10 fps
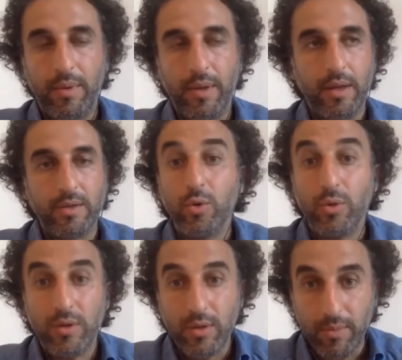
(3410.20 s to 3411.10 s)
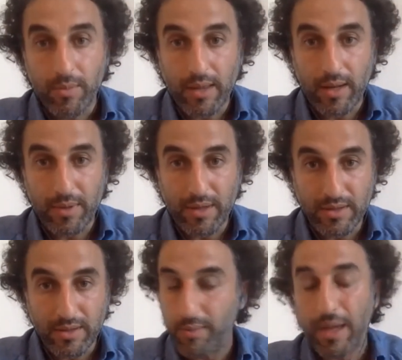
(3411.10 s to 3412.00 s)
sued by
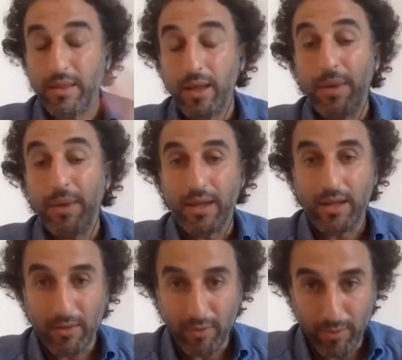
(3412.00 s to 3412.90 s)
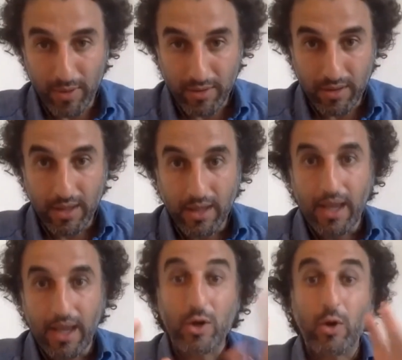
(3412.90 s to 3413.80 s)
the American government
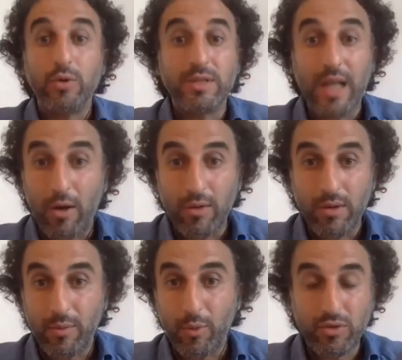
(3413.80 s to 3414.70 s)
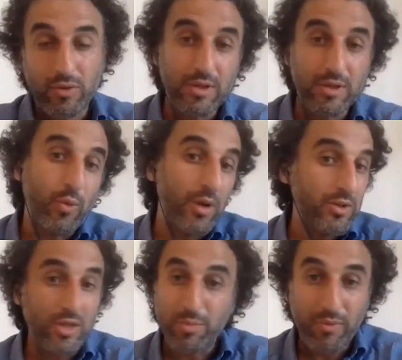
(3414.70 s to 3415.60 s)
and closed down. The most recent one
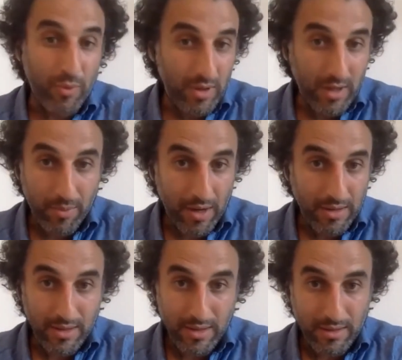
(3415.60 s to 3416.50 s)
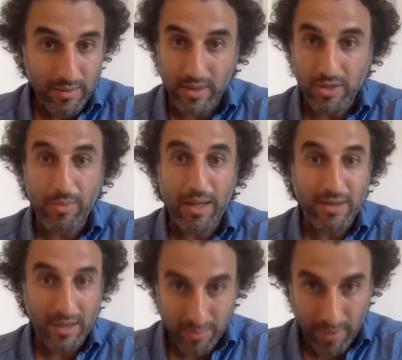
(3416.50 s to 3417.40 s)
just before the uprising, Jamal
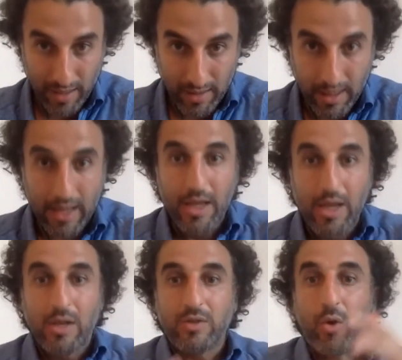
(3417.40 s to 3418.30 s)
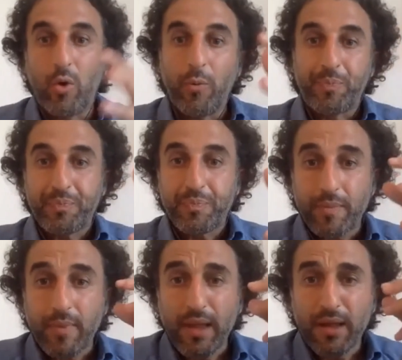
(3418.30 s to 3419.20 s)
Trust Bank. So
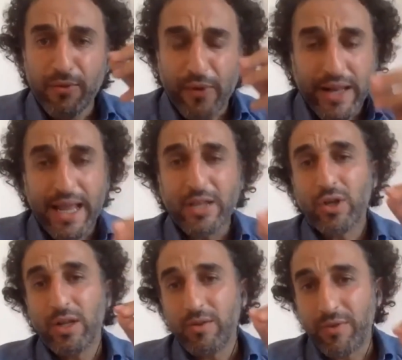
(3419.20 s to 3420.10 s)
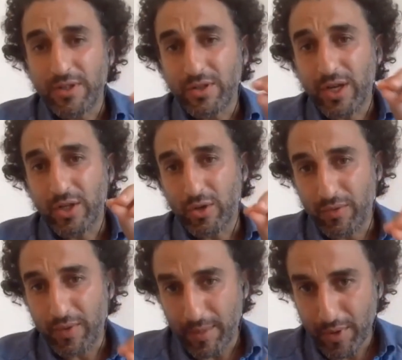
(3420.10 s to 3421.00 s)
the financial infrastructure
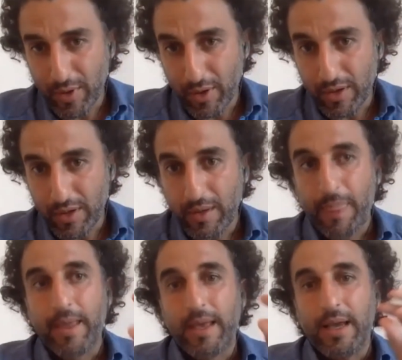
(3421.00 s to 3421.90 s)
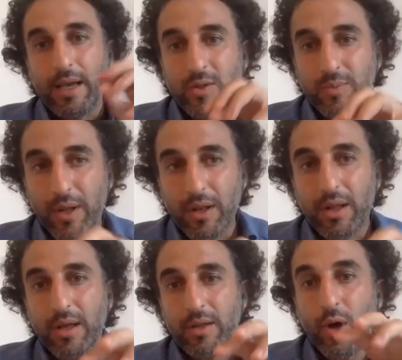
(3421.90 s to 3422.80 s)
of Lebanon,
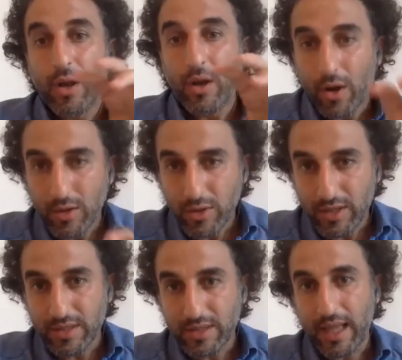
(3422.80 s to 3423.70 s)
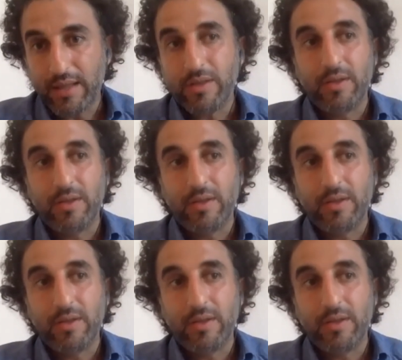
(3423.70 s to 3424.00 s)
Hezbollah, to a large extent,